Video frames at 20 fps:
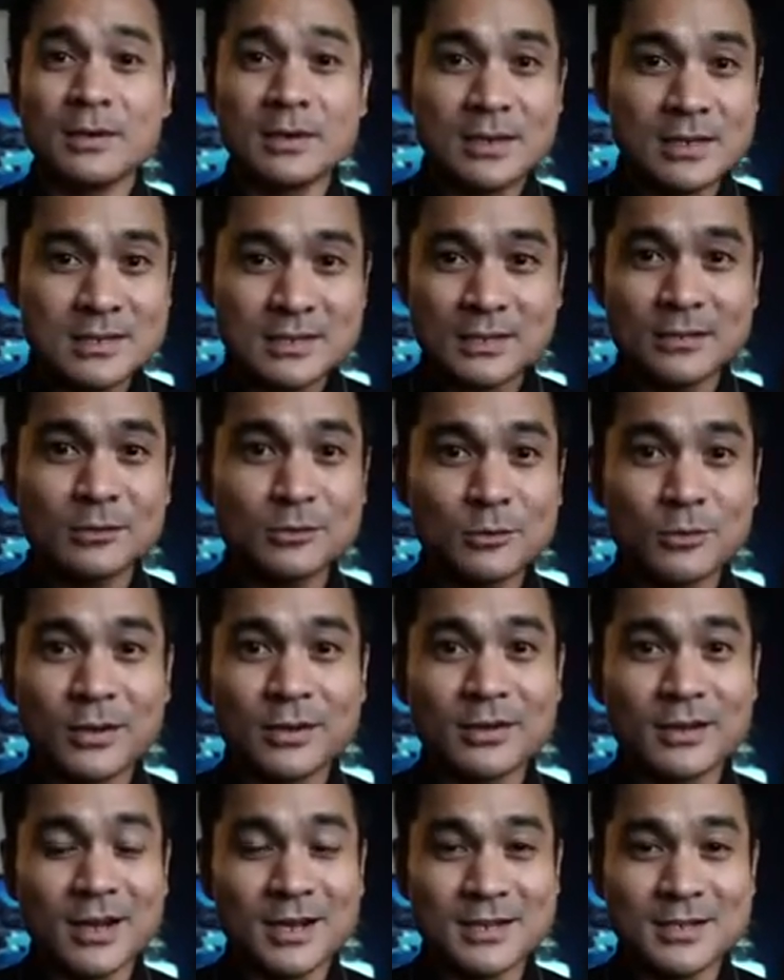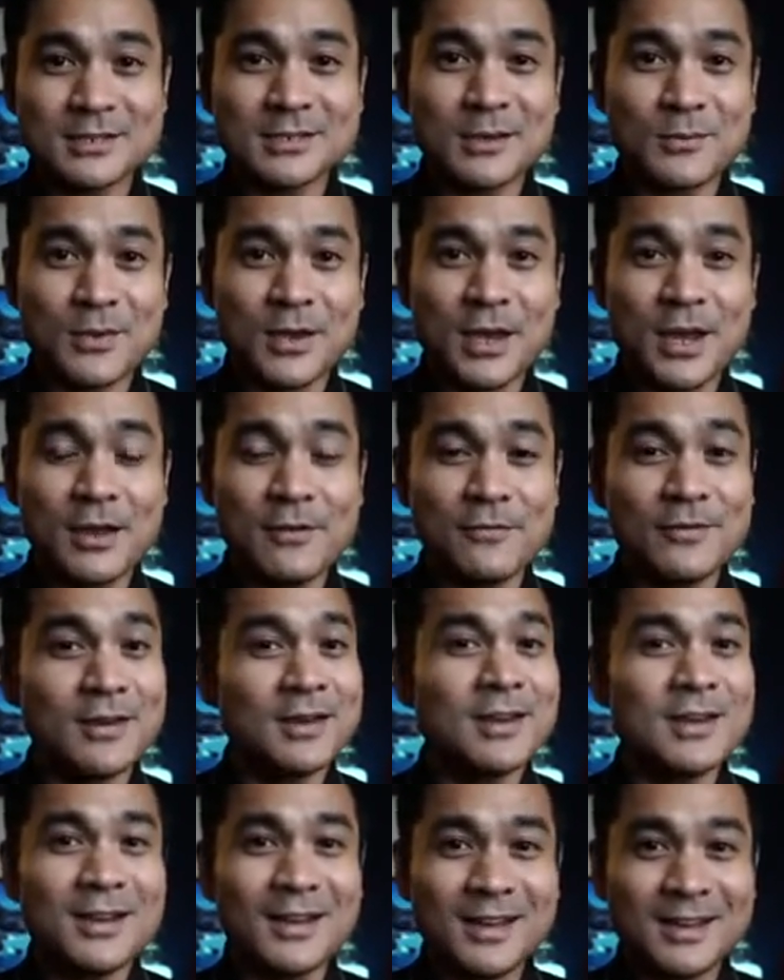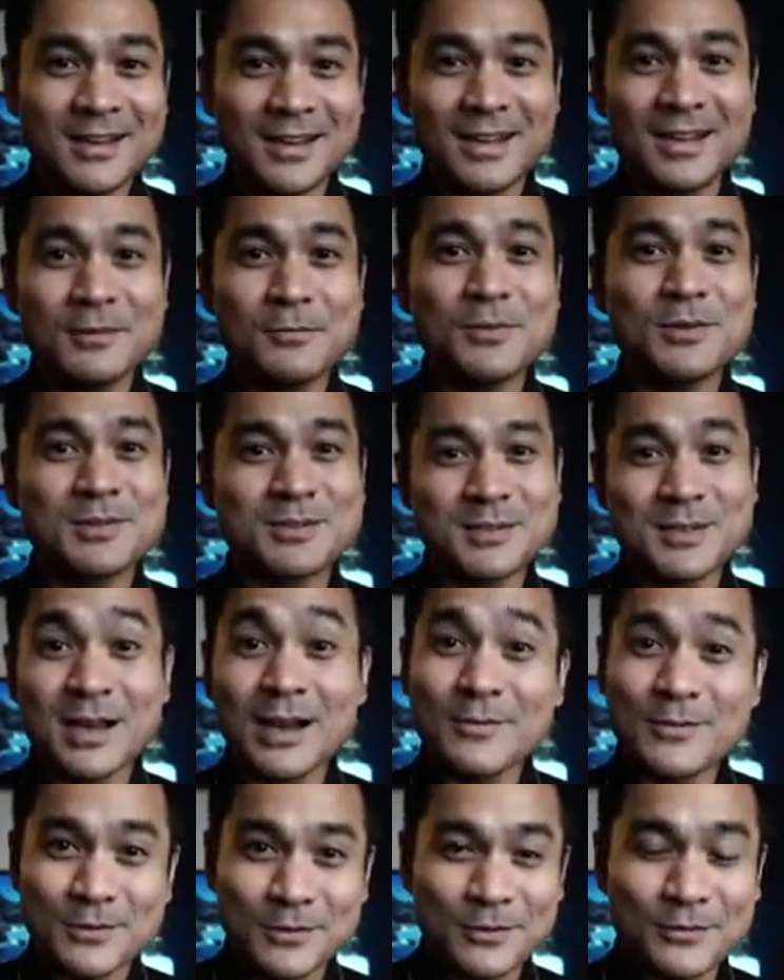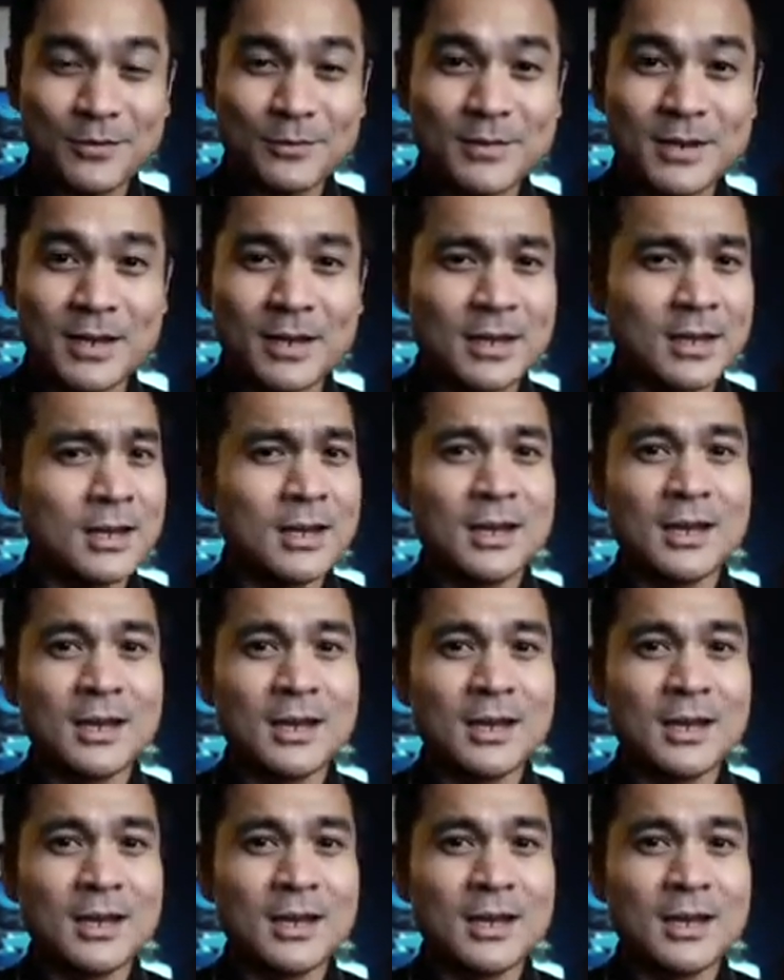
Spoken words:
Listen to what the ideas that we have, and then we'll see how we go from there.